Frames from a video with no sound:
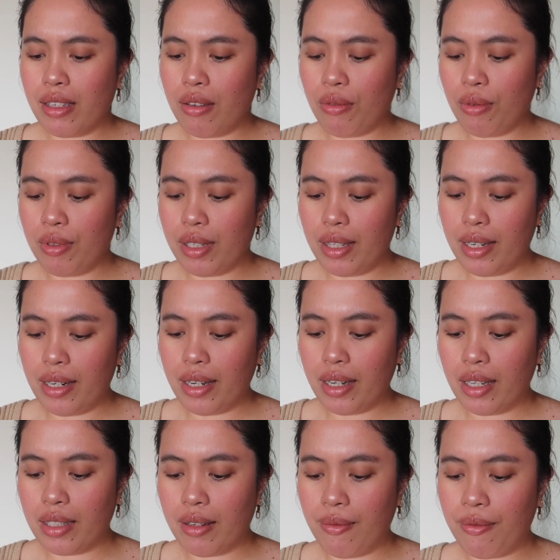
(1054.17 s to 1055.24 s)
only the
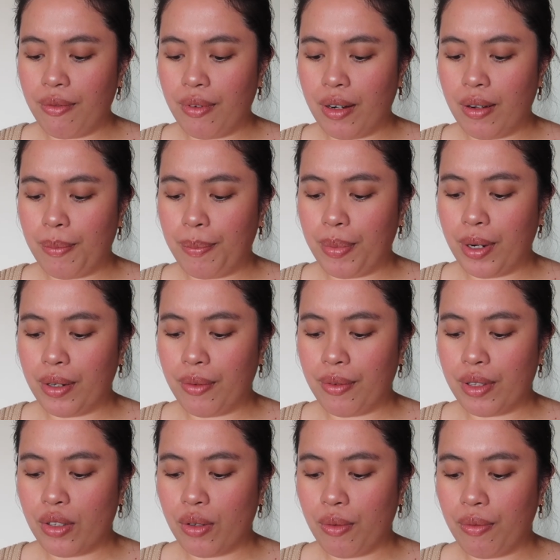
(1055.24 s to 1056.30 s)
negative part of it
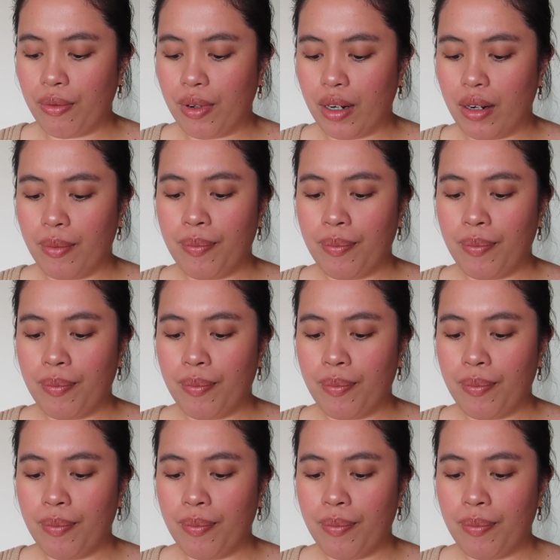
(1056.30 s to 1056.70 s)
so far.